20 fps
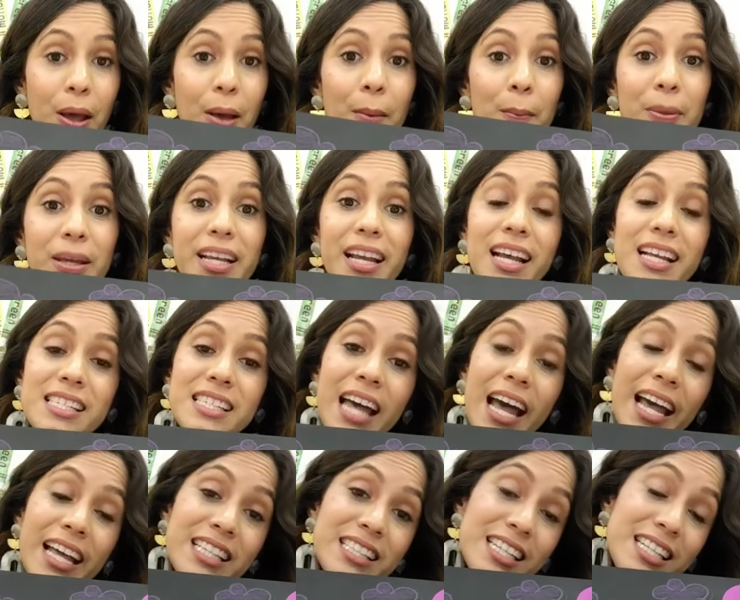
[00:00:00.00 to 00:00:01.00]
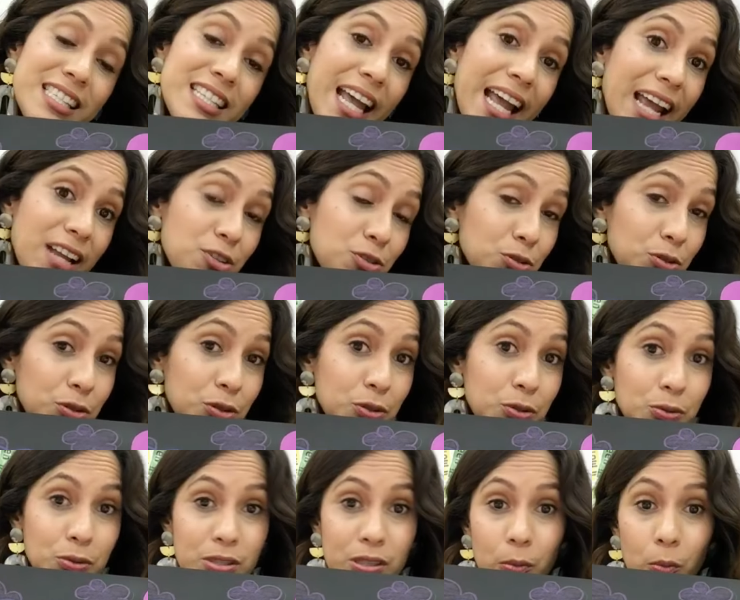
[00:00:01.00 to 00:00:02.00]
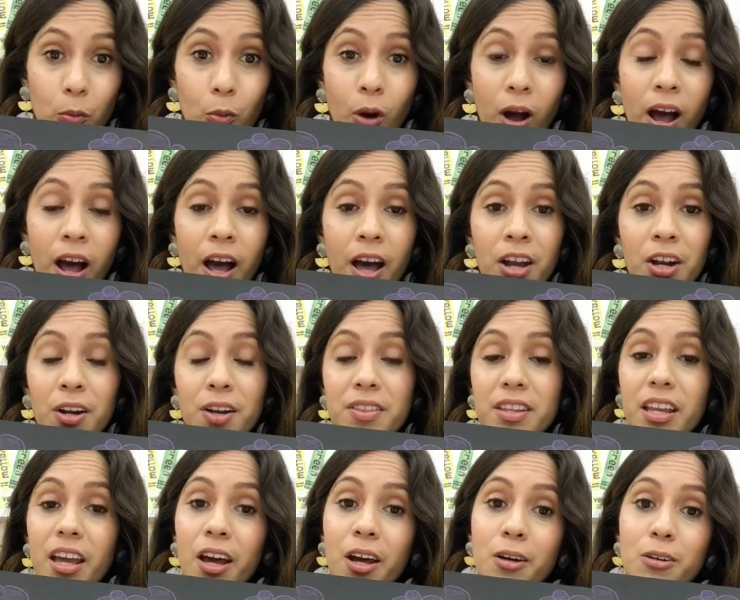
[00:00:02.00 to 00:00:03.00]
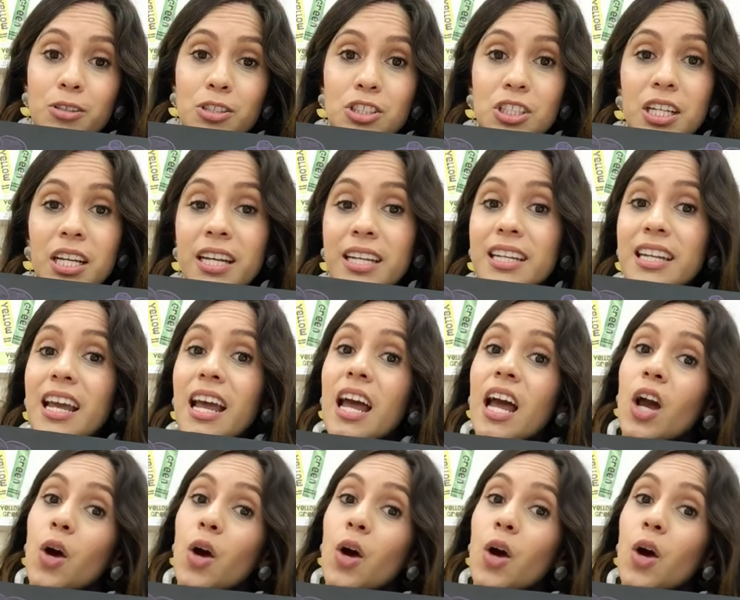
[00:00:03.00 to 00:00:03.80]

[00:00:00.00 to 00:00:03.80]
Because since I drew some water in the ocean,